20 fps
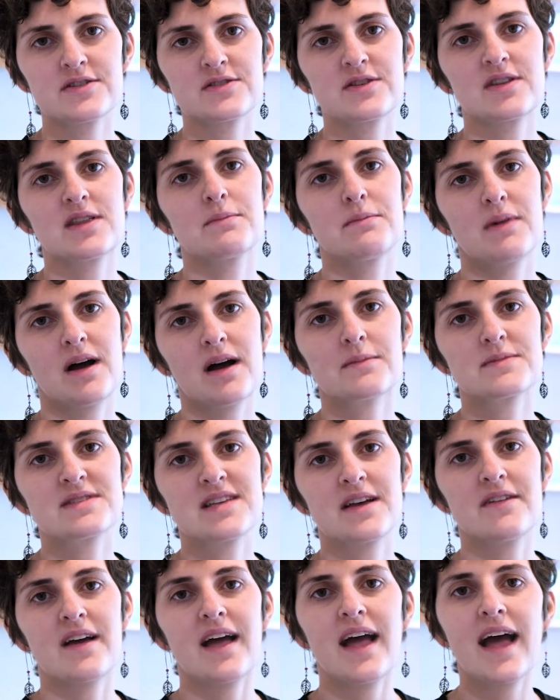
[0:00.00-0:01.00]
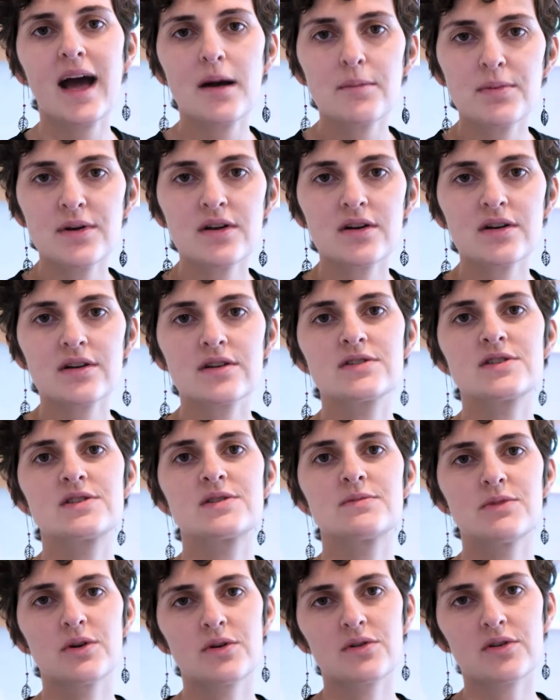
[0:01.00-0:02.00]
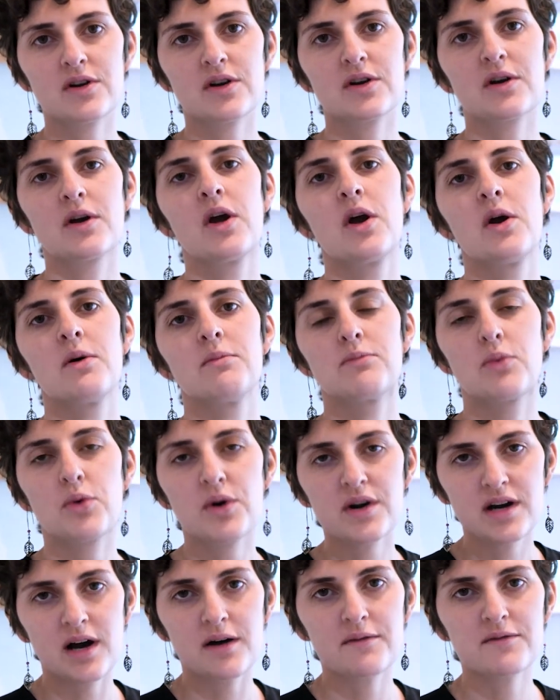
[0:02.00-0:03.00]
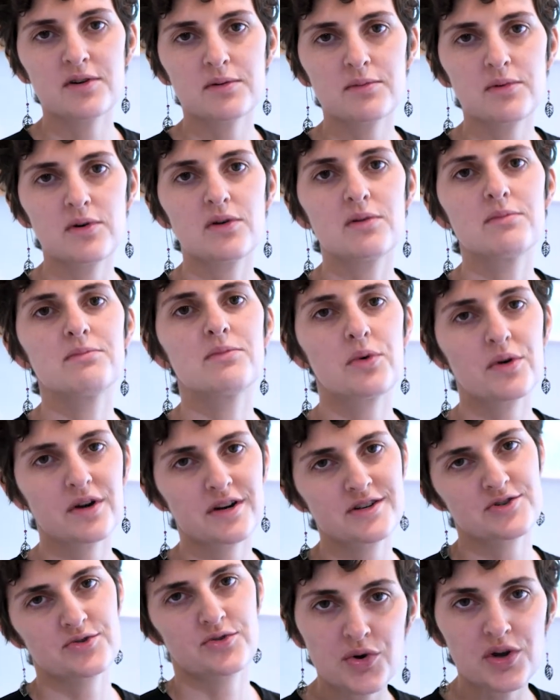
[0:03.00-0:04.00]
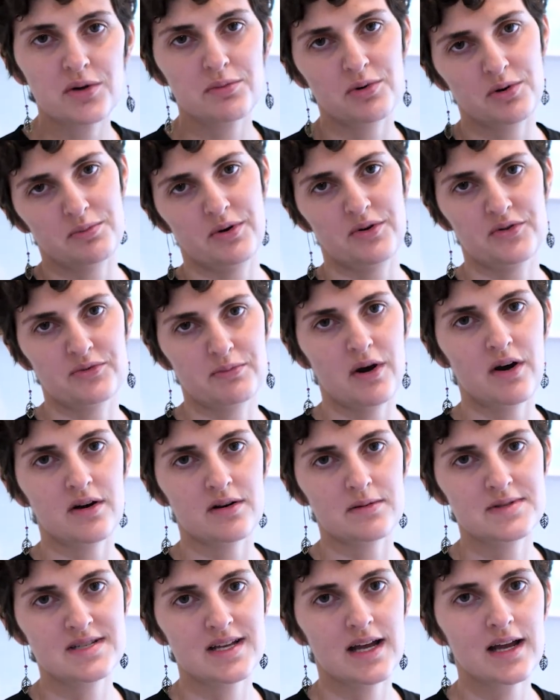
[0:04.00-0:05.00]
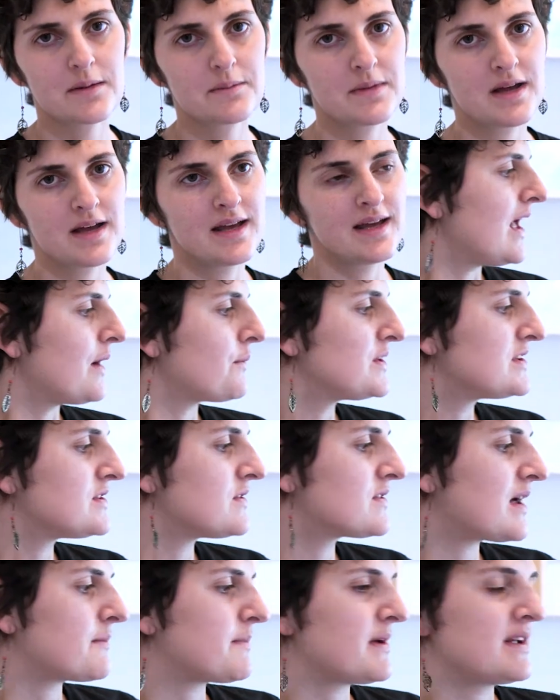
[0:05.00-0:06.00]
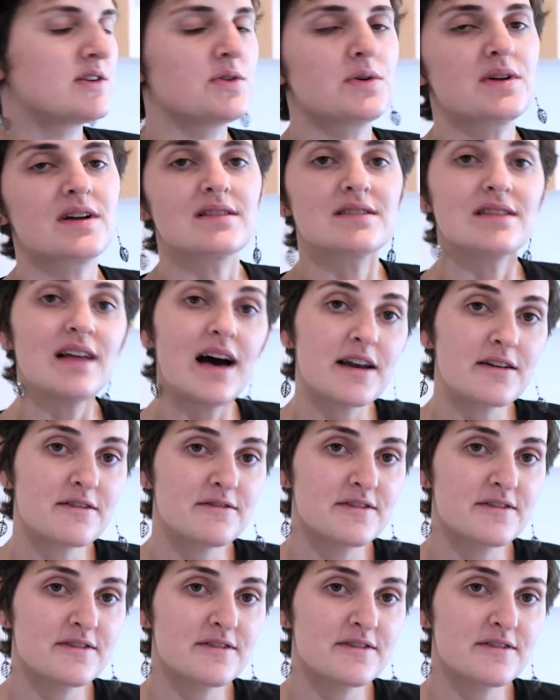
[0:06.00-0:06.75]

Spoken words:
so that moms have a happier, smoother, more comfortable, more enjoyable postpartum time. And we do that by doing a lot of